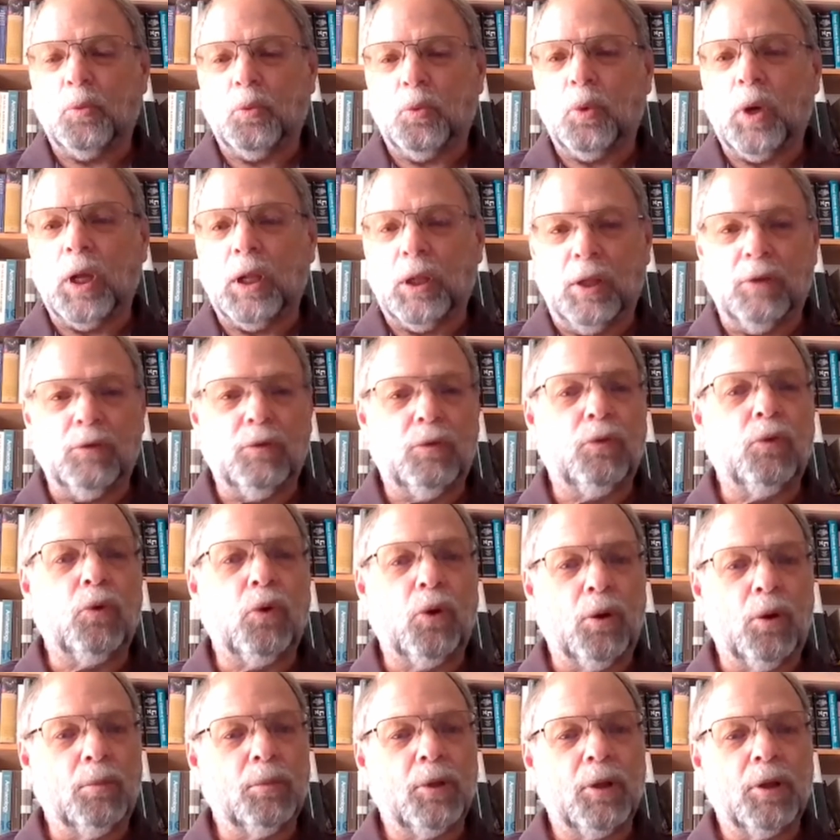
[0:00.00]
well
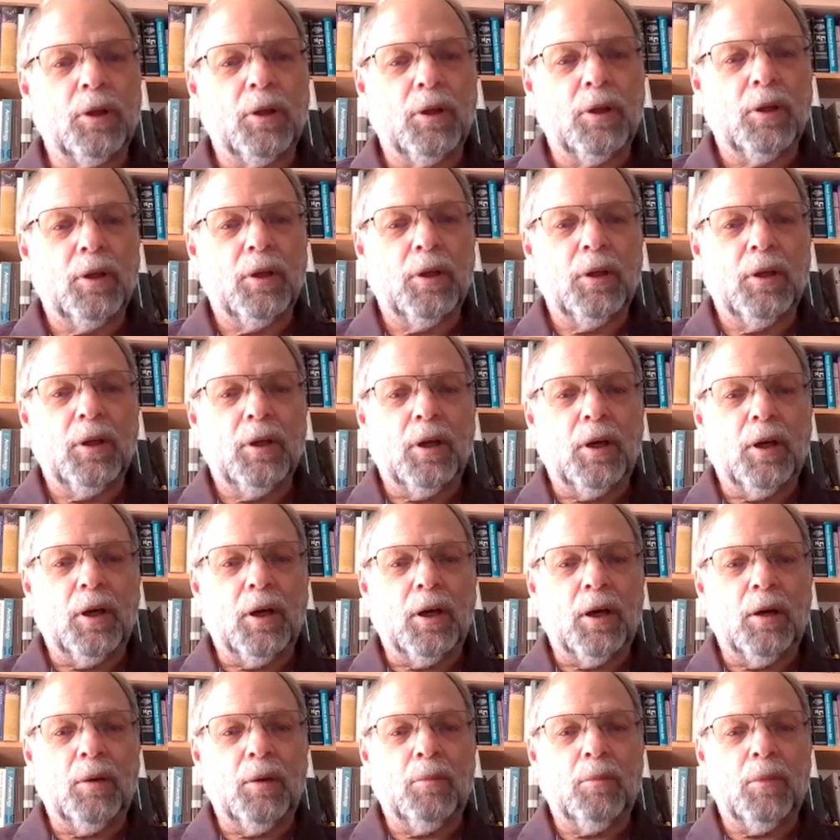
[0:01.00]
informed,
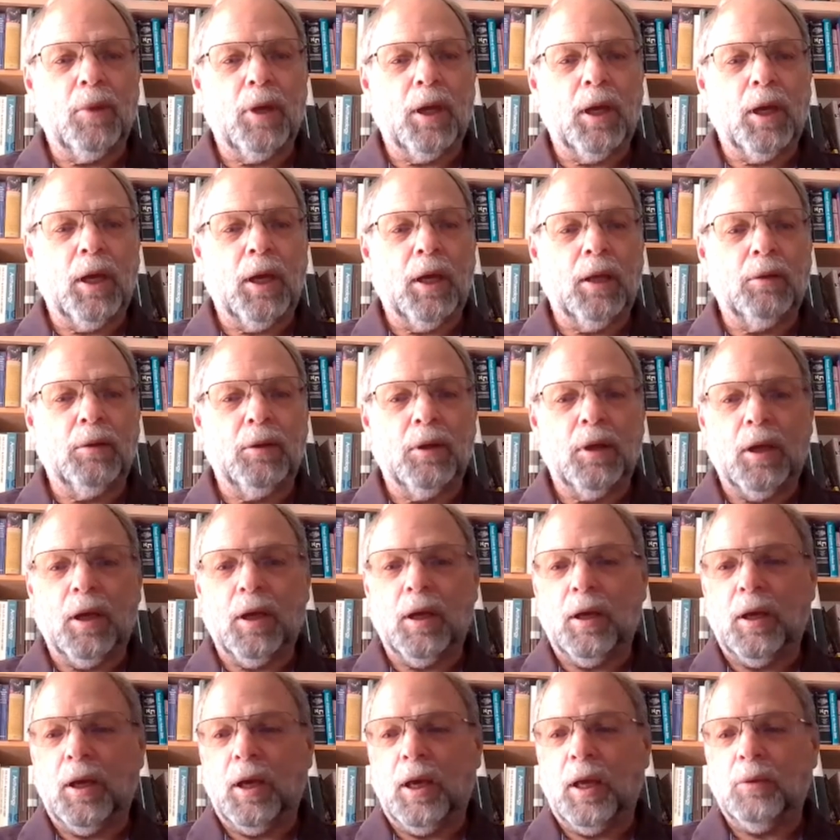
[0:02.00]

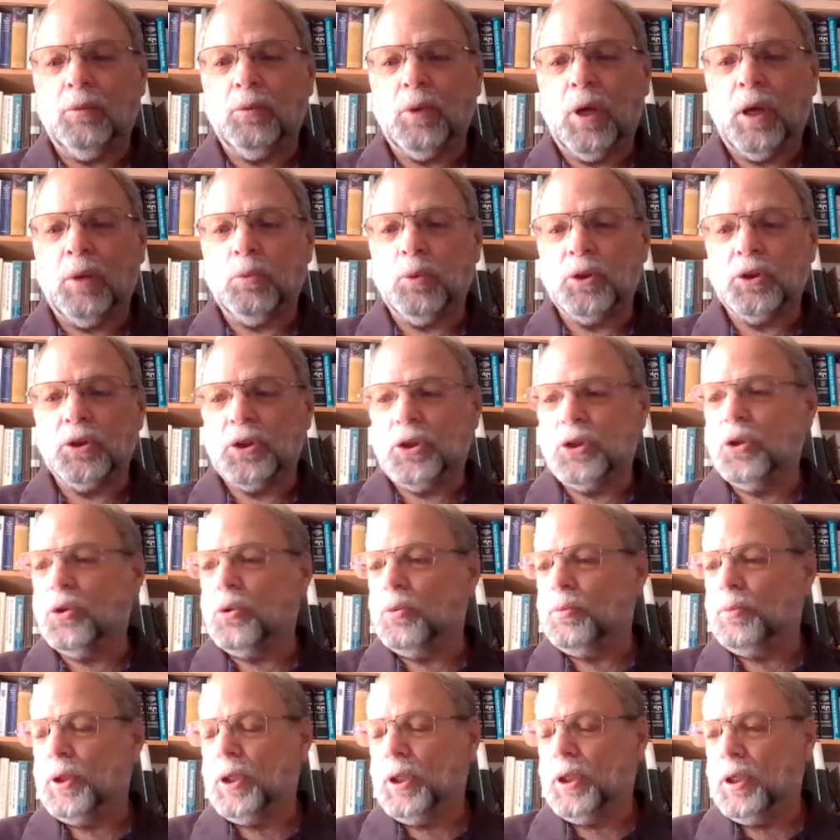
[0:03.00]
and would
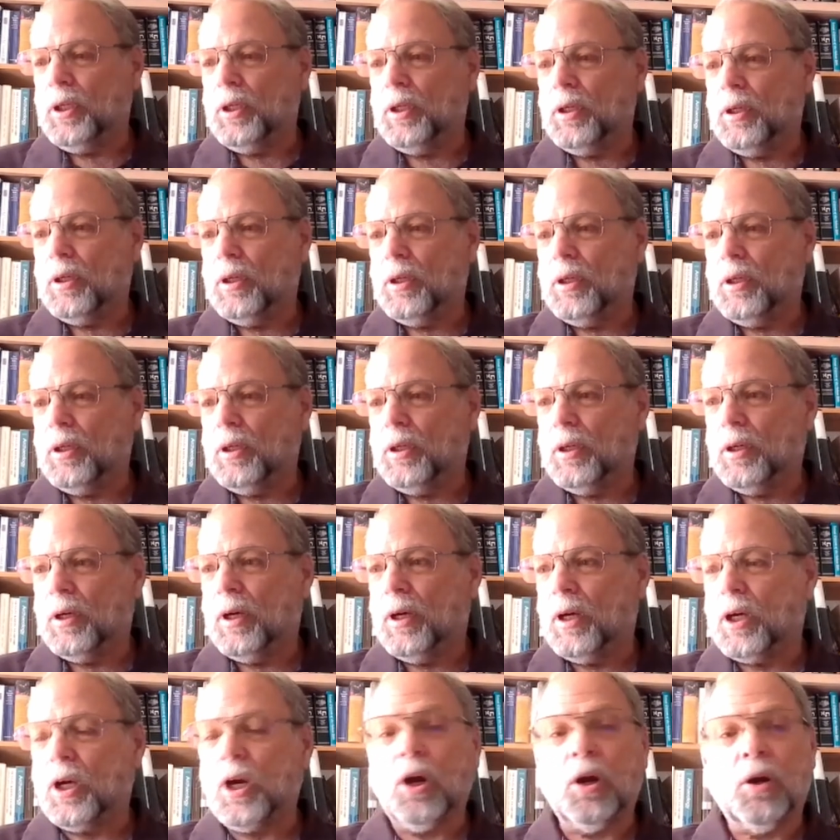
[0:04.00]
still be
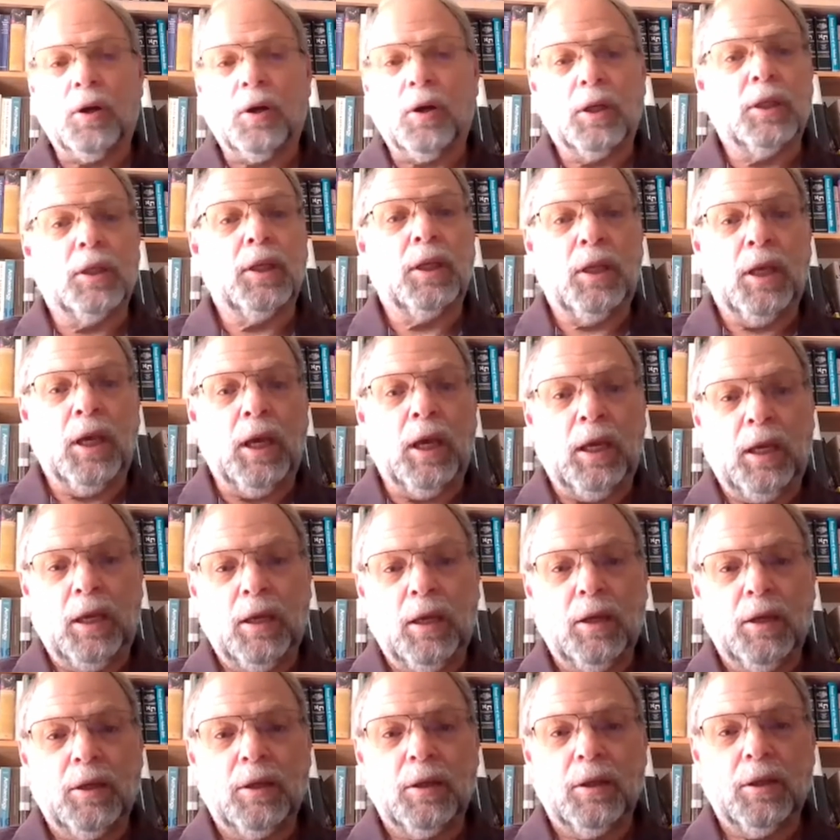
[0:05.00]
current
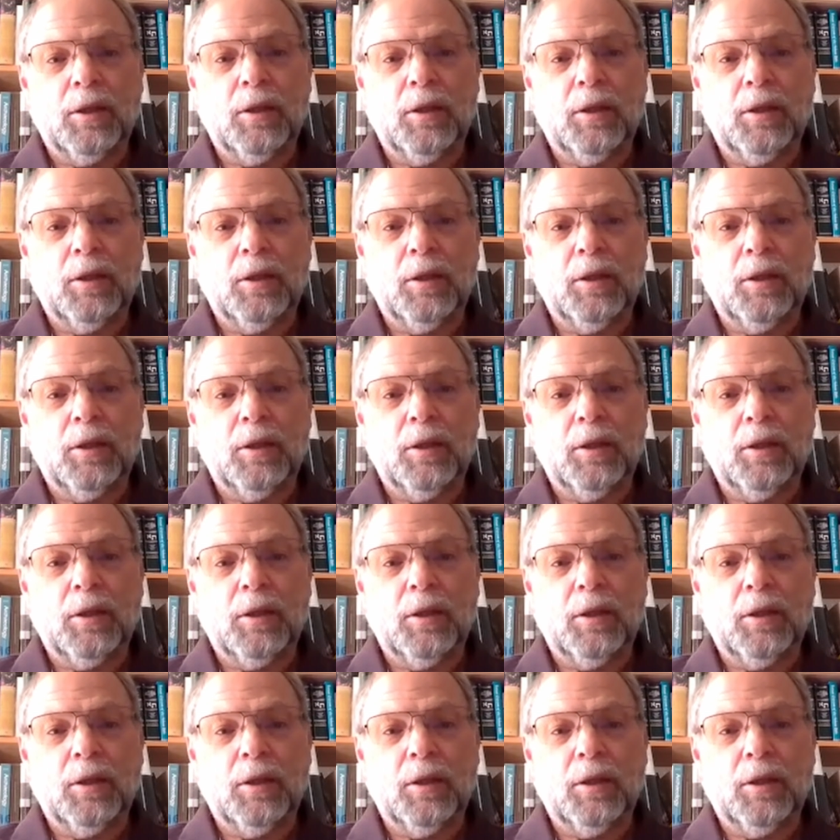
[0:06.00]
today.